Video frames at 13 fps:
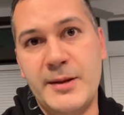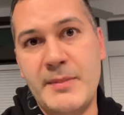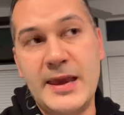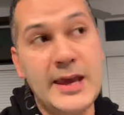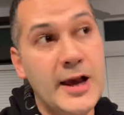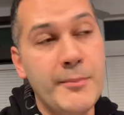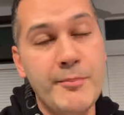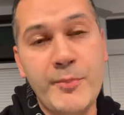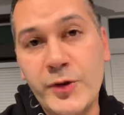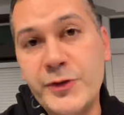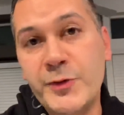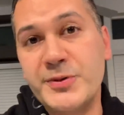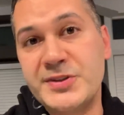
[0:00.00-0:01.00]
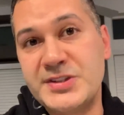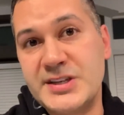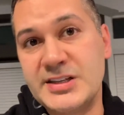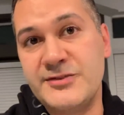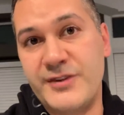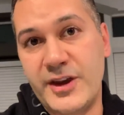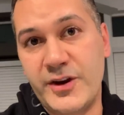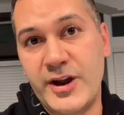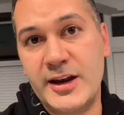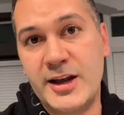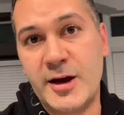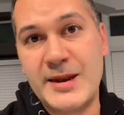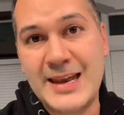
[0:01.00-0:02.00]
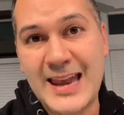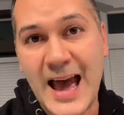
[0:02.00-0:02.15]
making a multiple 6-figure income in